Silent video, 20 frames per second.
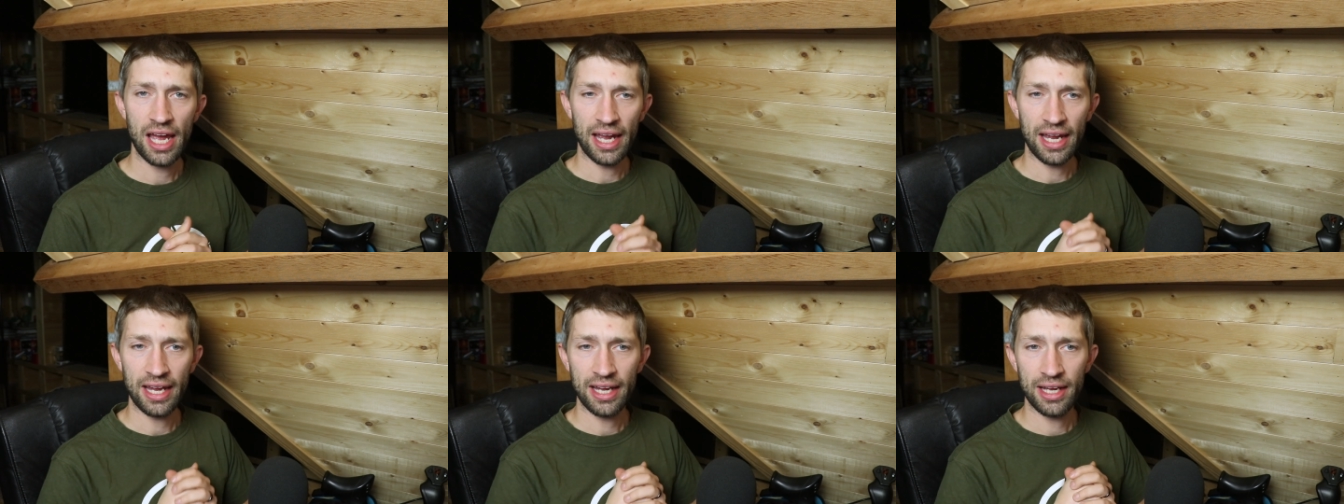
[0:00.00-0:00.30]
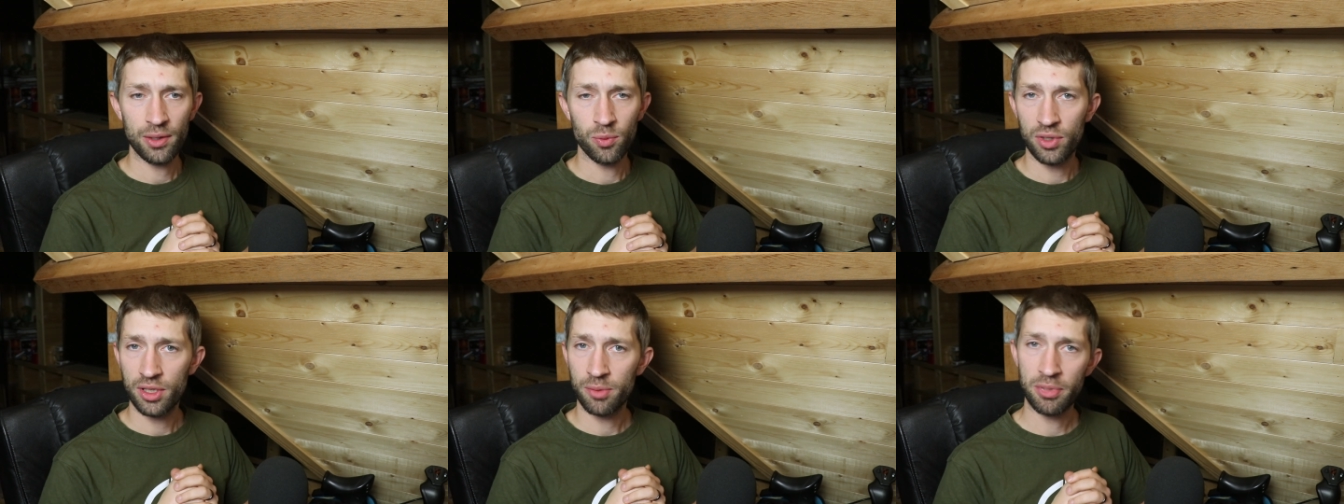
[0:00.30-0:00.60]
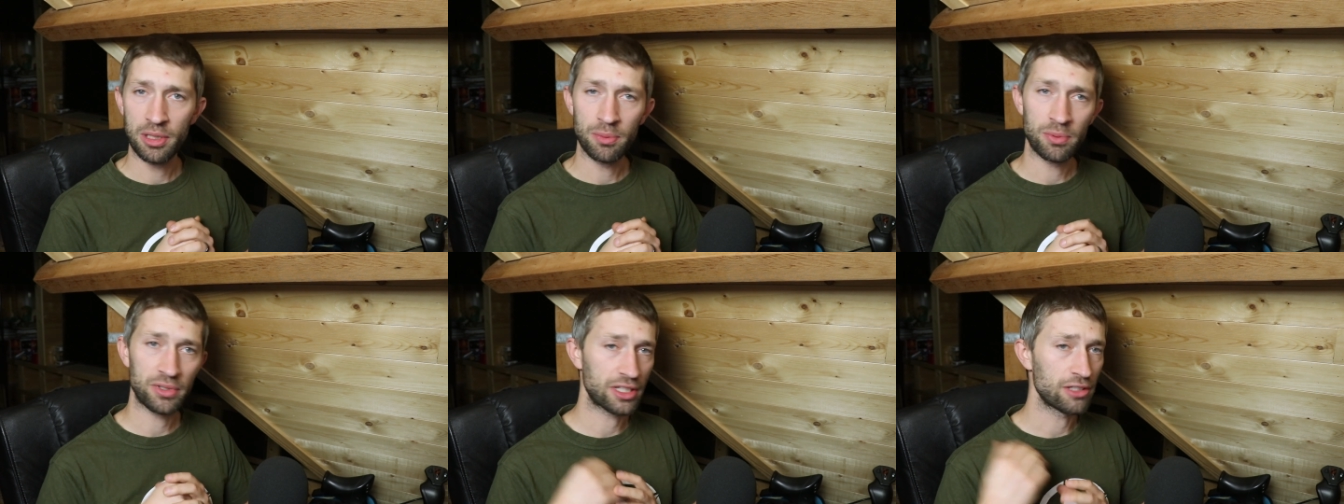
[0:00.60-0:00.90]
and where
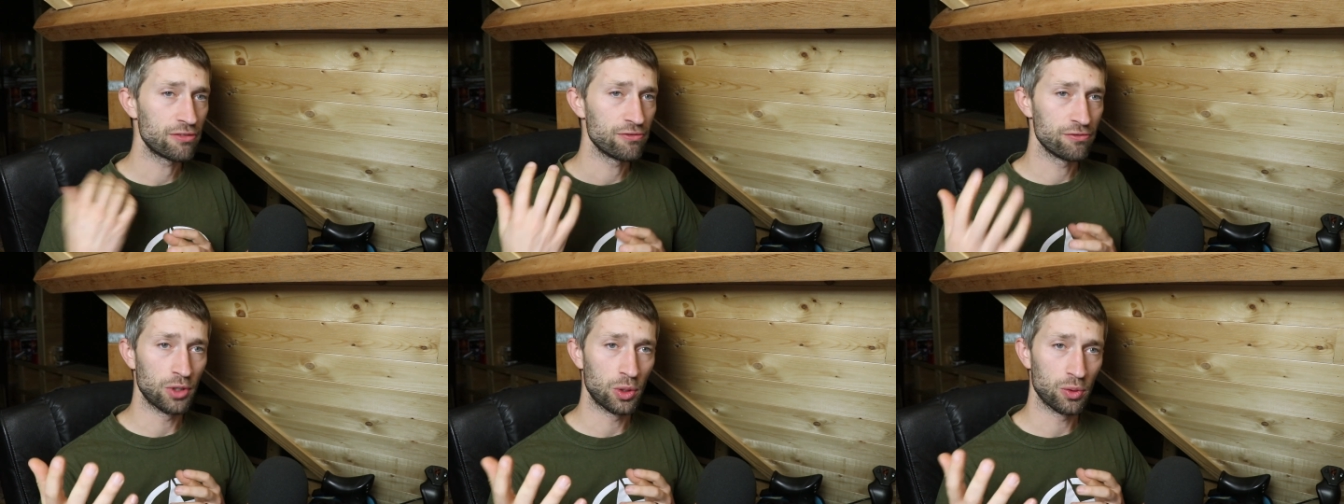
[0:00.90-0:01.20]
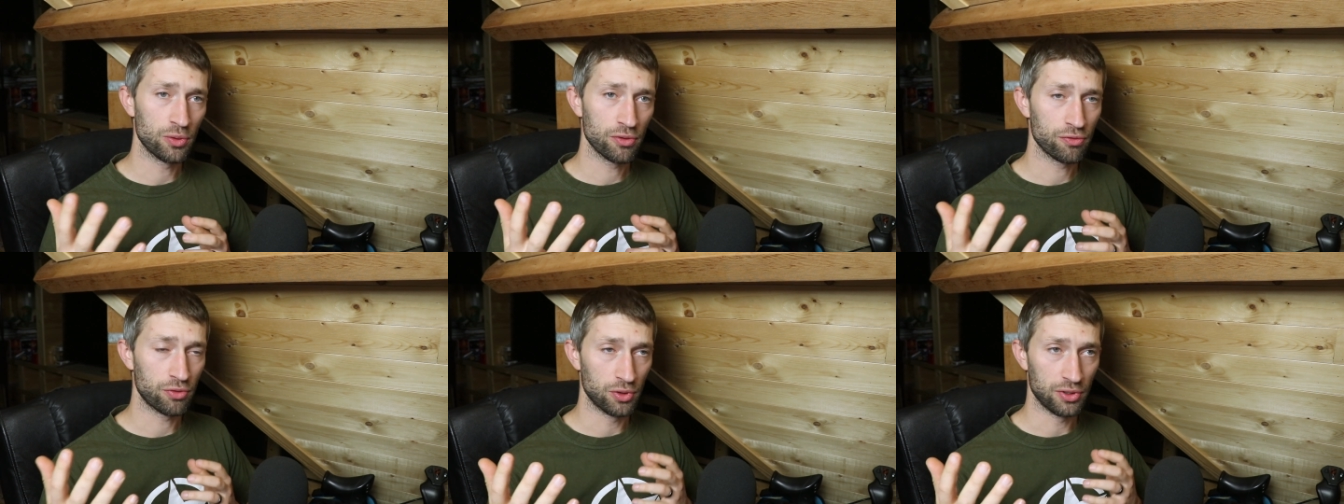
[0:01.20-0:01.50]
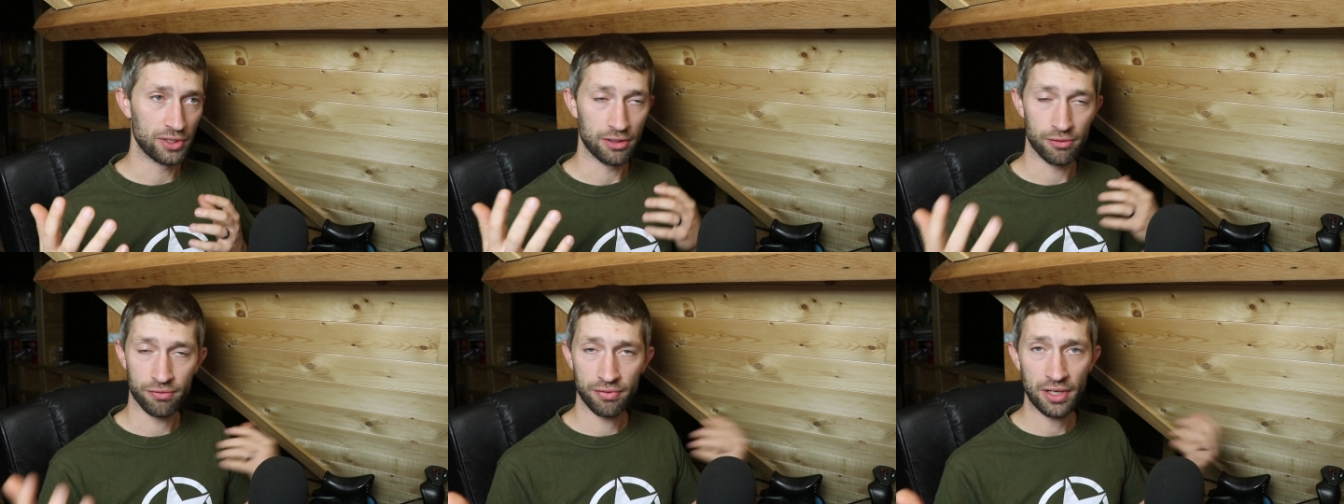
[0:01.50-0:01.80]
people can vote
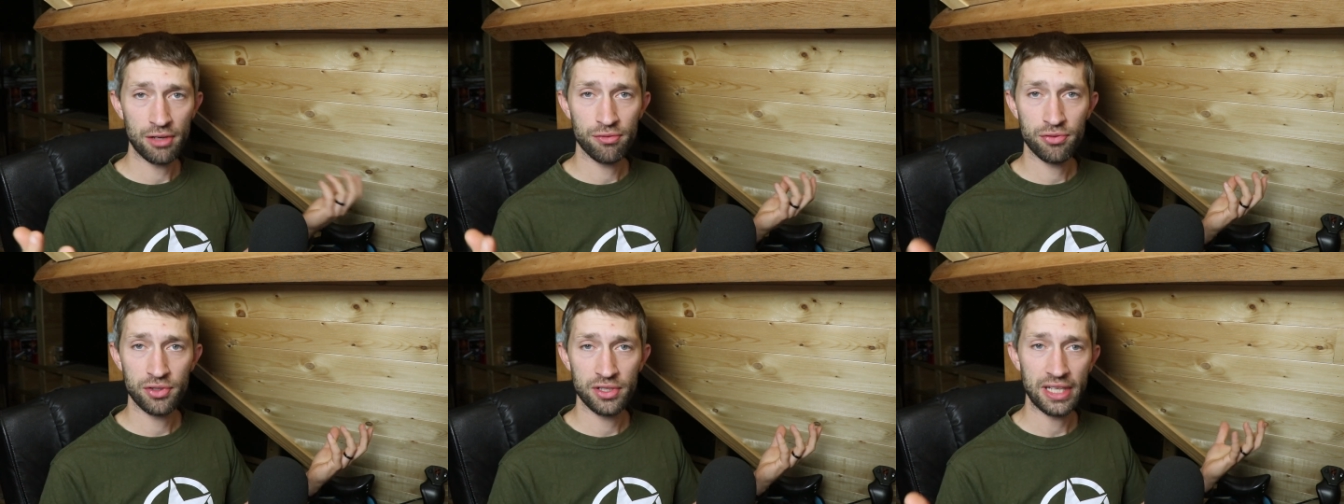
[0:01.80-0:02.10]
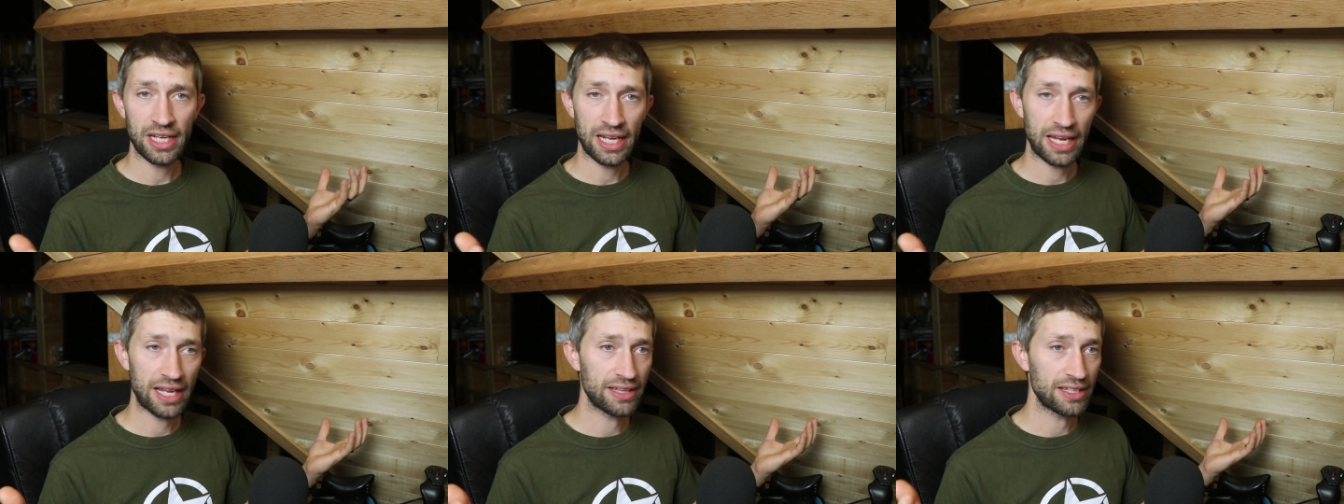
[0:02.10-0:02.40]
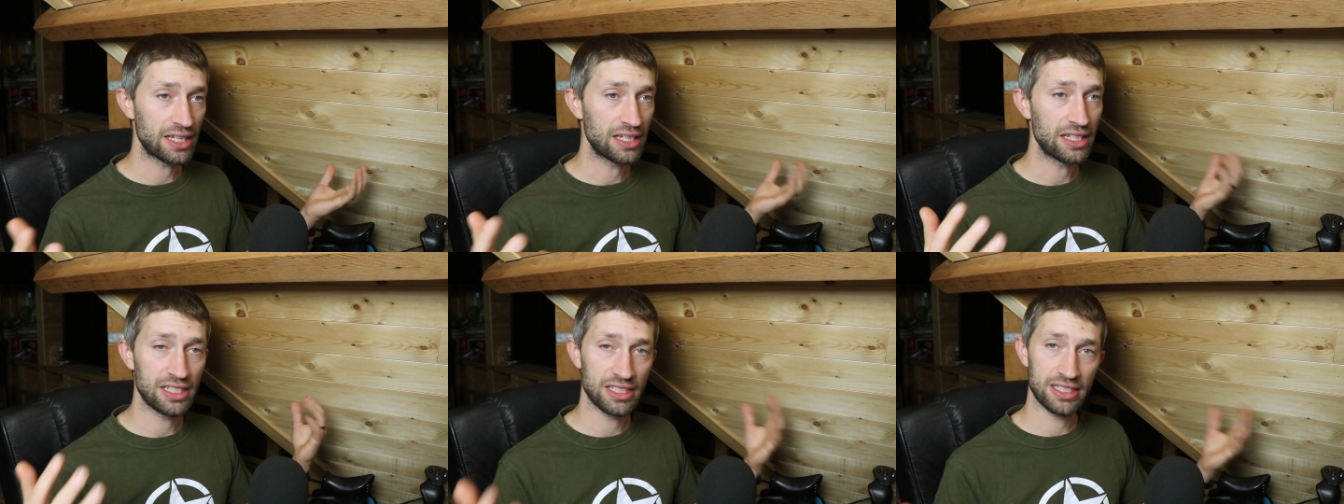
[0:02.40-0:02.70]
for their favorite and
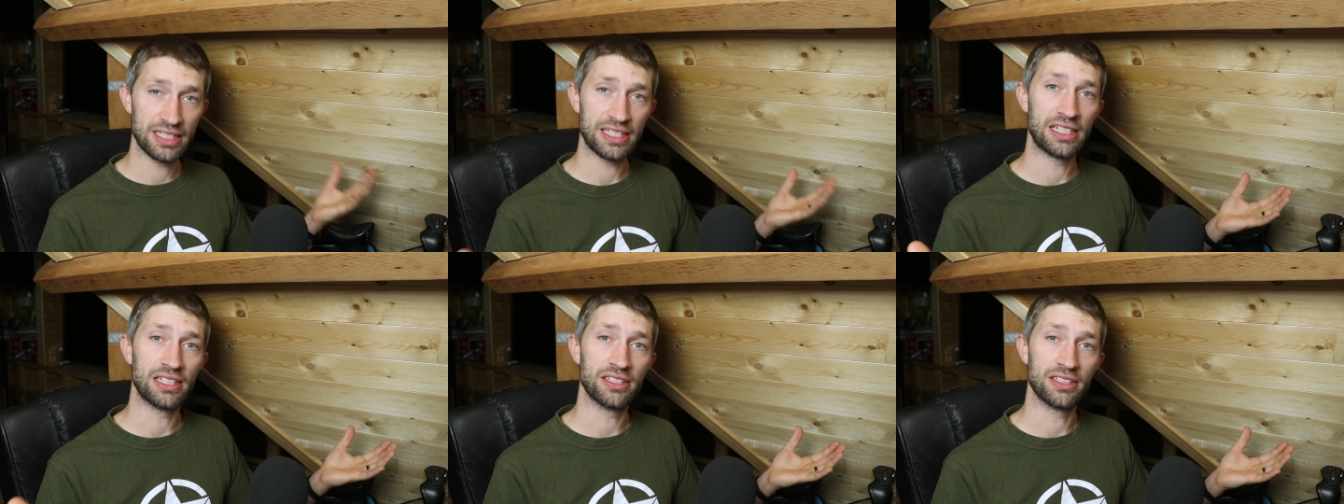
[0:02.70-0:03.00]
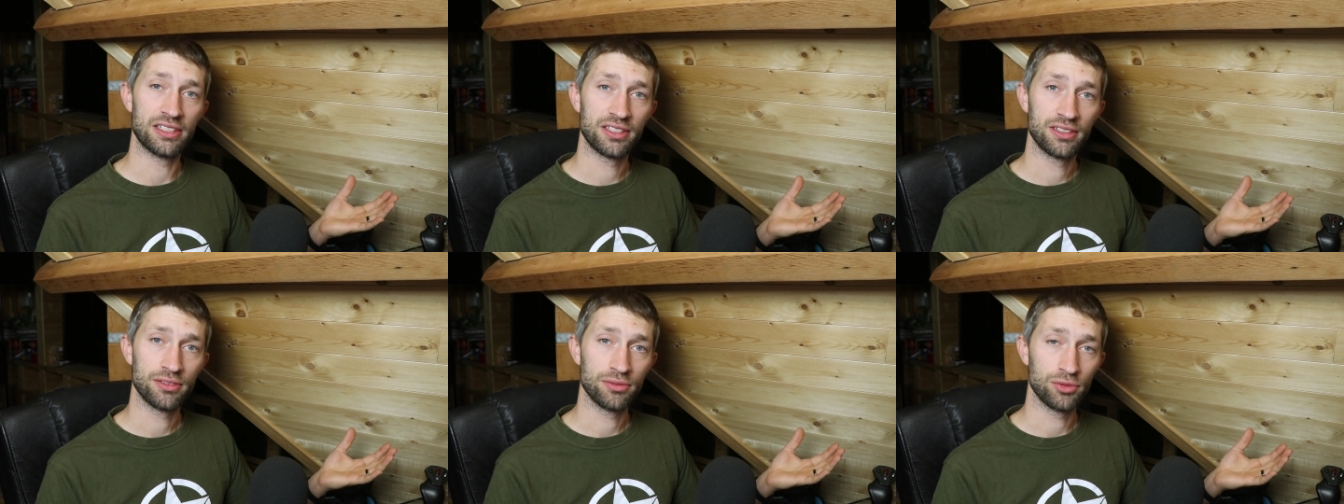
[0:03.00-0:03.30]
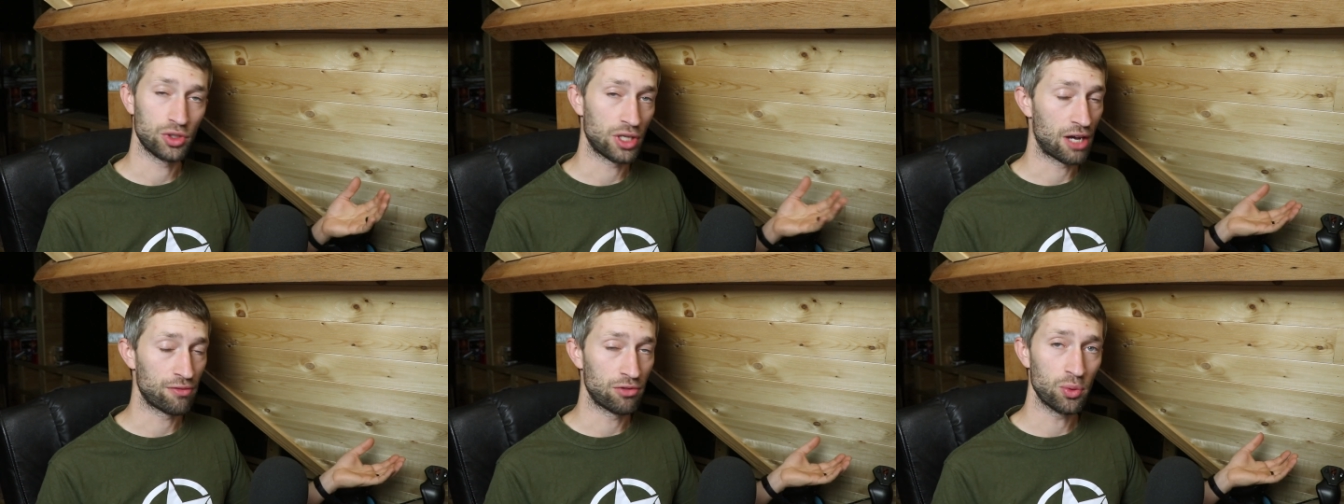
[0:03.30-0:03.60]
then in the end
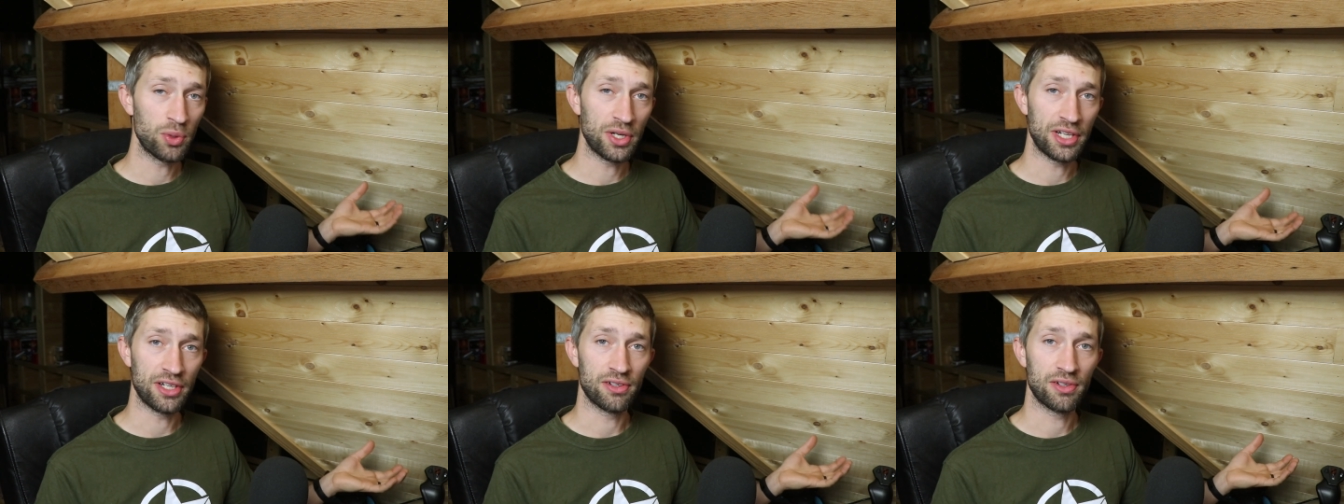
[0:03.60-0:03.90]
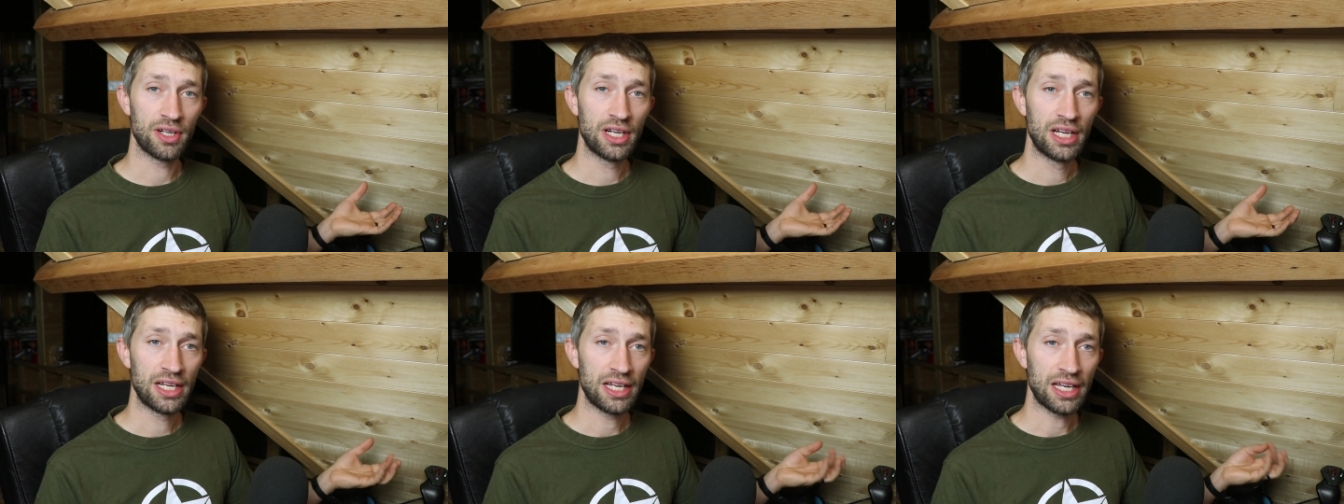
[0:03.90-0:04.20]
you have a winner.